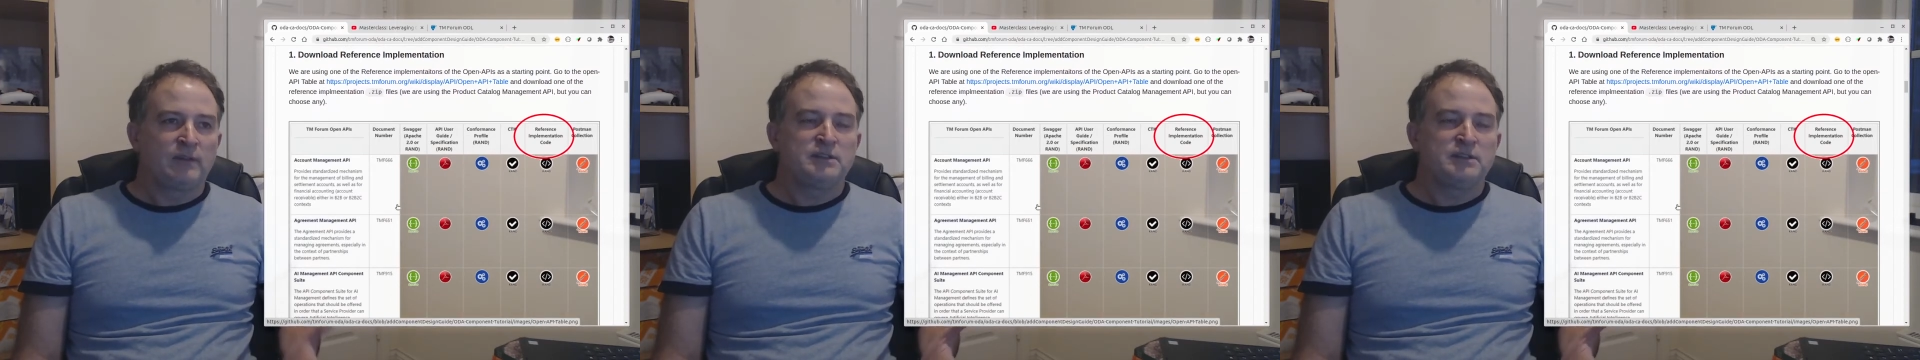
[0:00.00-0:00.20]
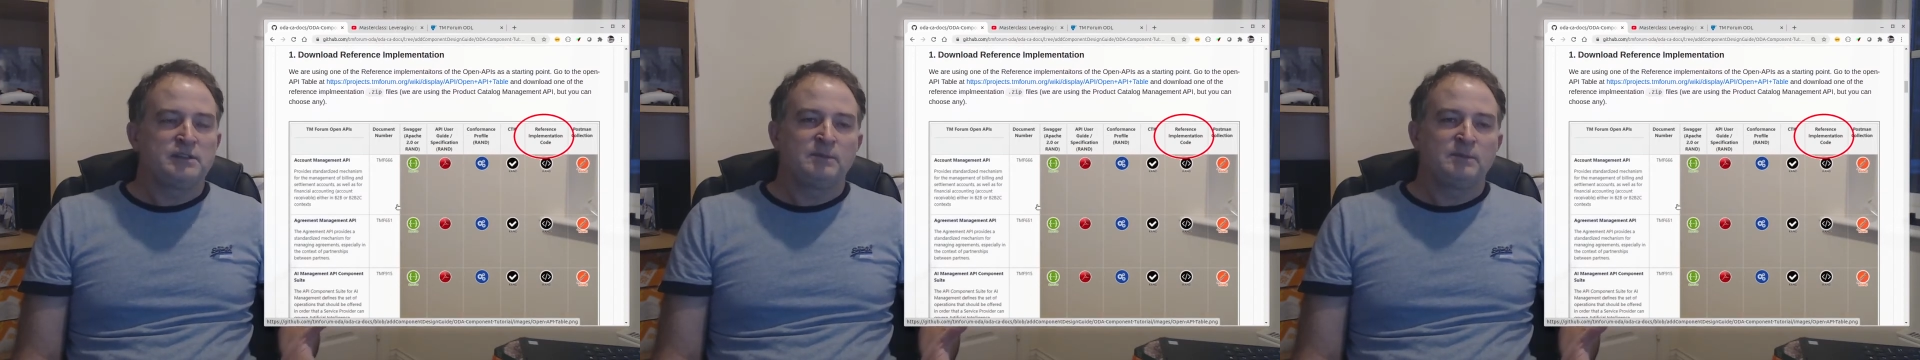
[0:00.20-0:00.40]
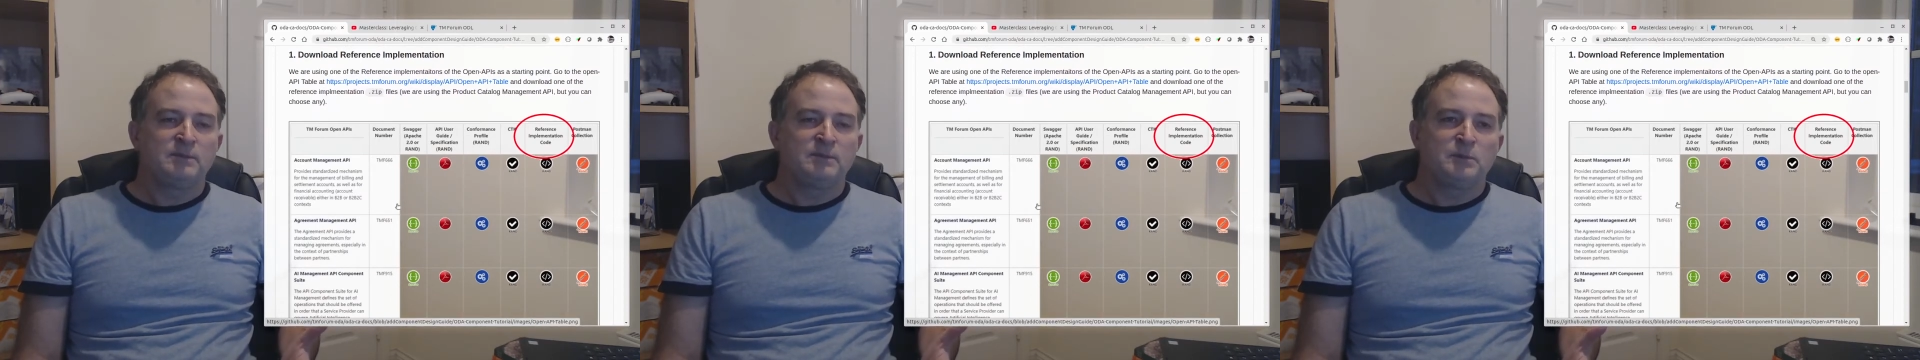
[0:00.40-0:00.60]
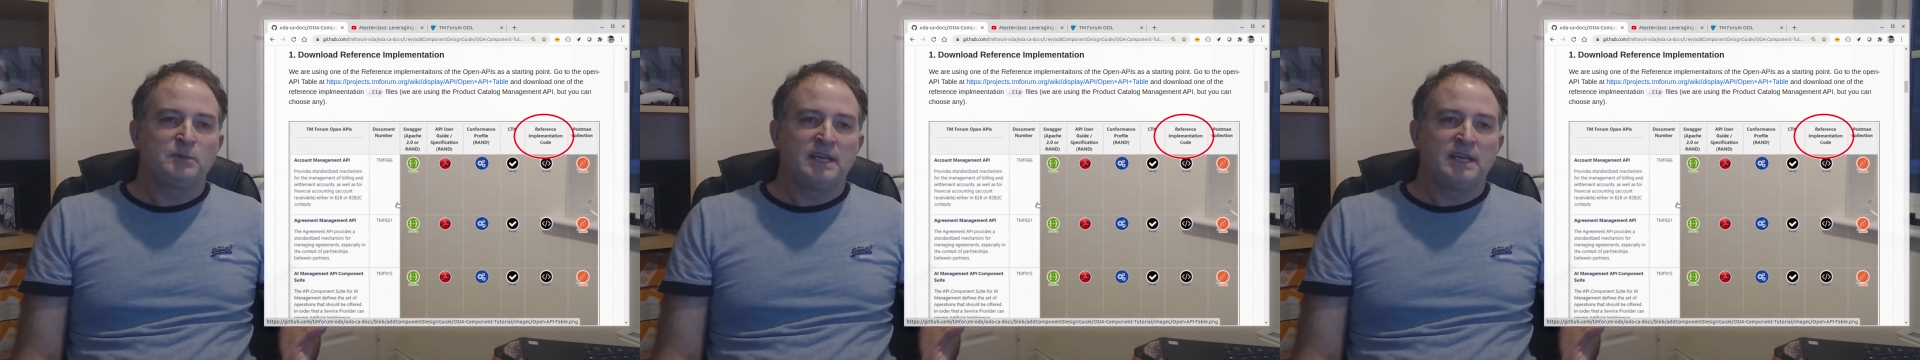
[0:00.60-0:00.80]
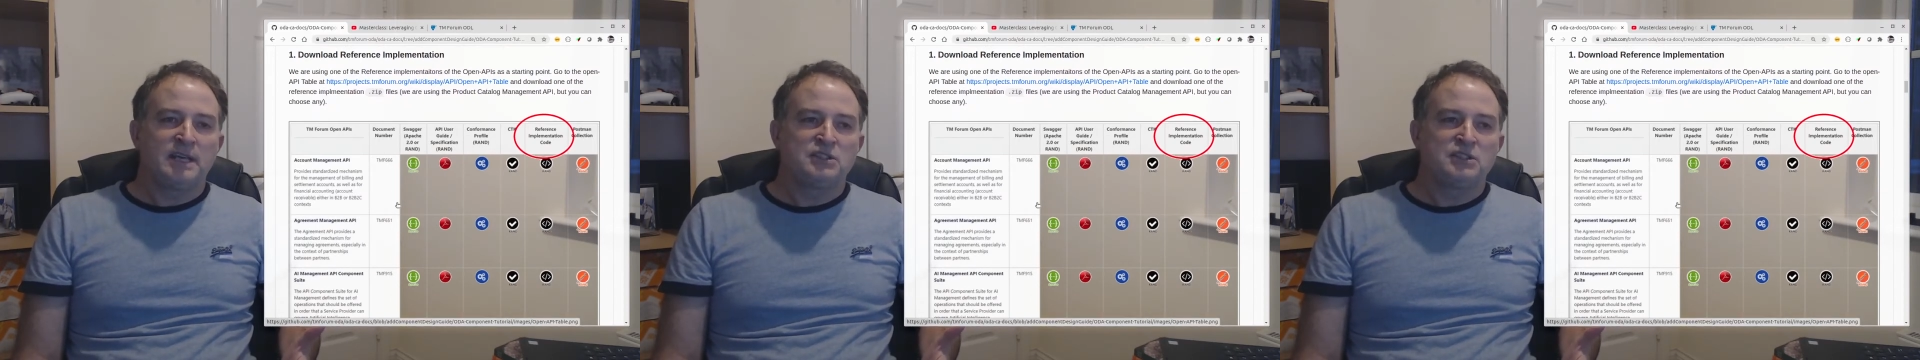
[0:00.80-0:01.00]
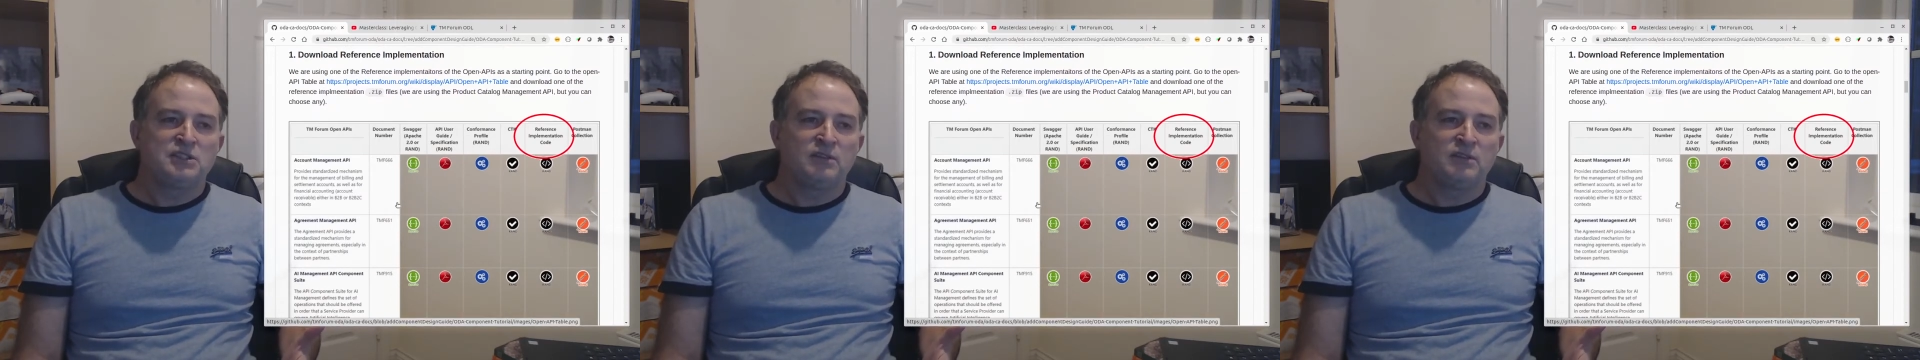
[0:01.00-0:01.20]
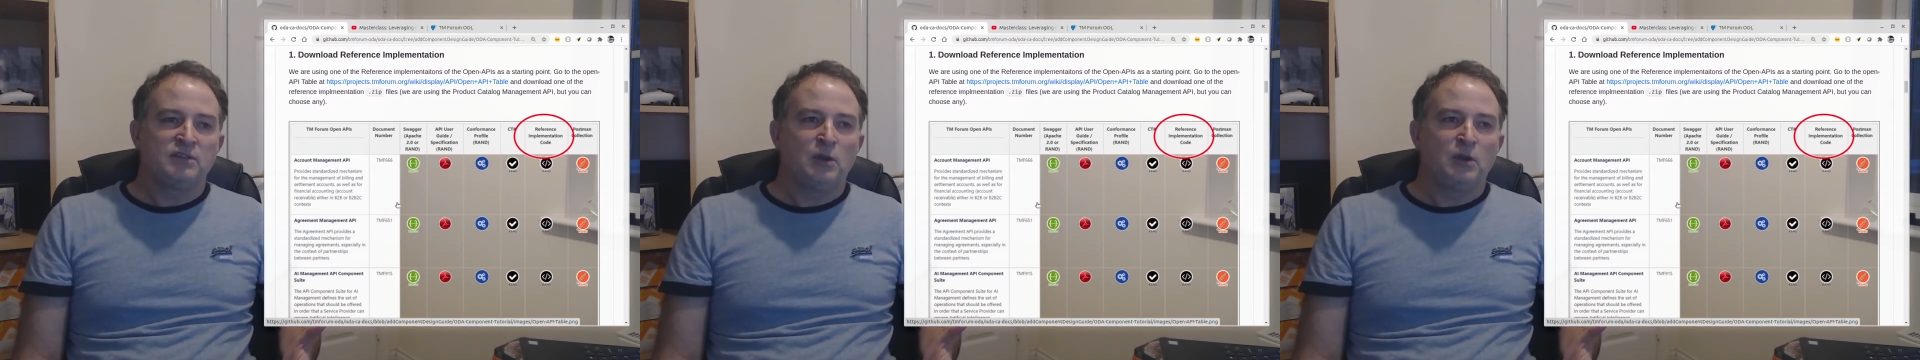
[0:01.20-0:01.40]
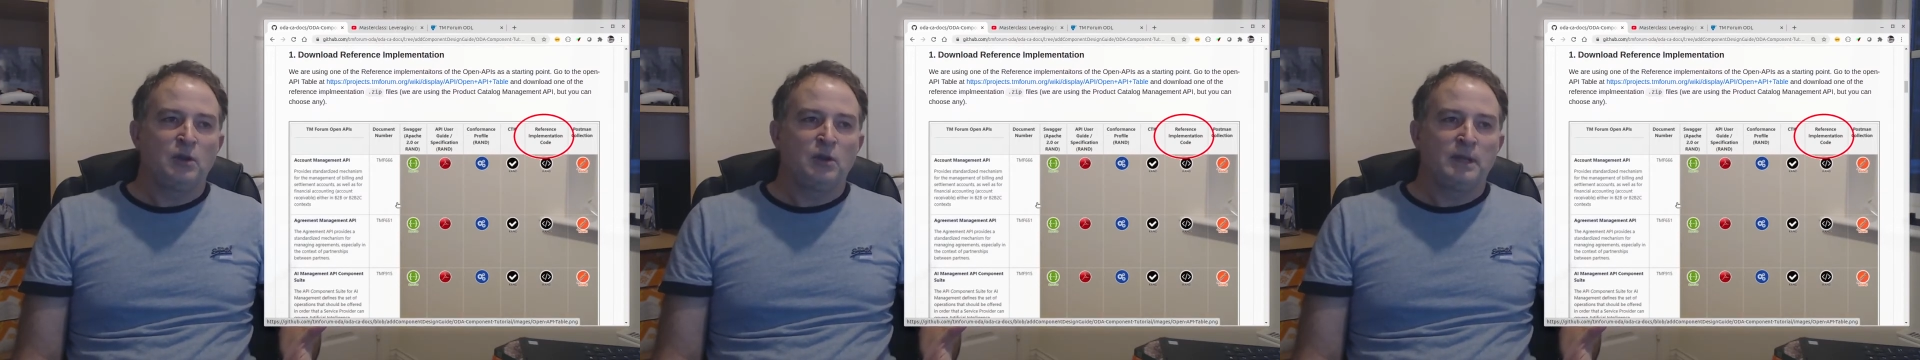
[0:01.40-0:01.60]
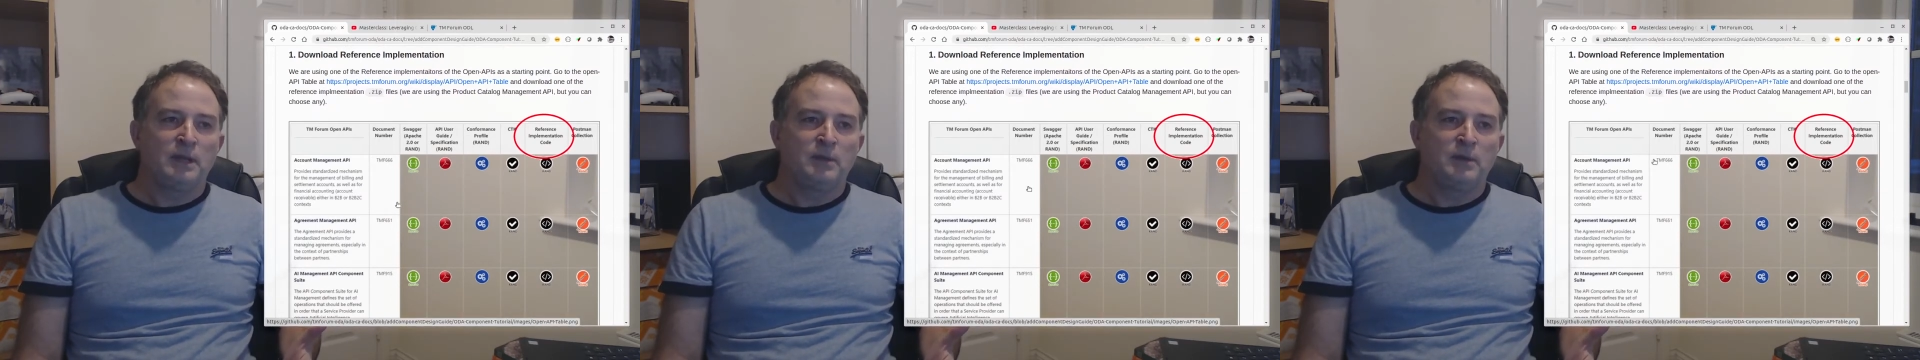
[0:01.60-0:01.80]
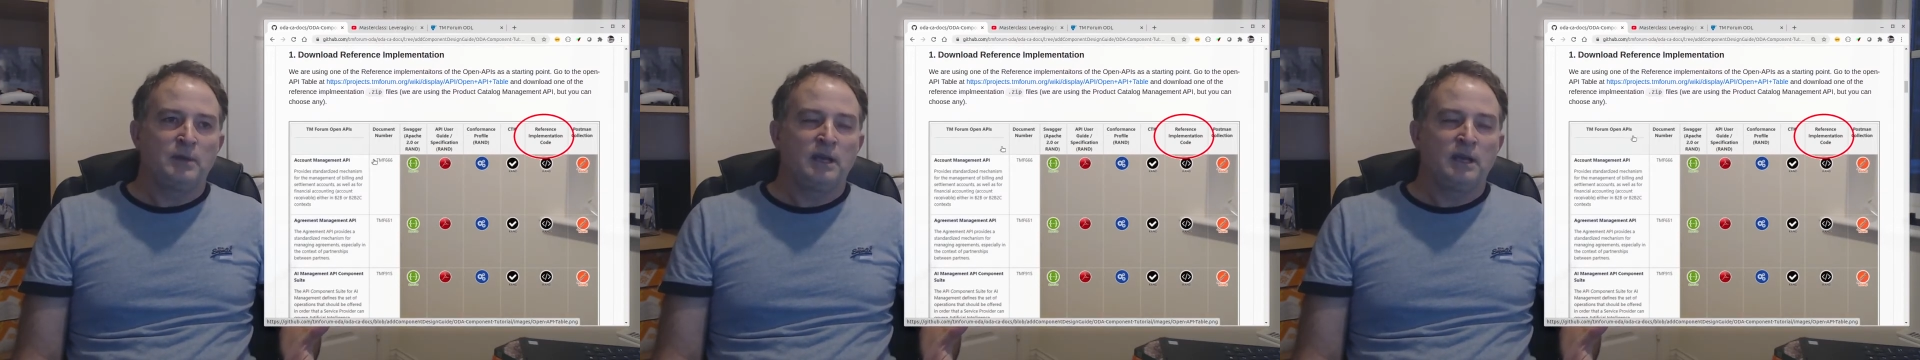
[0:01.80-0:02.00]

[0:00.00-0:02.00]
implementations of the open APIs.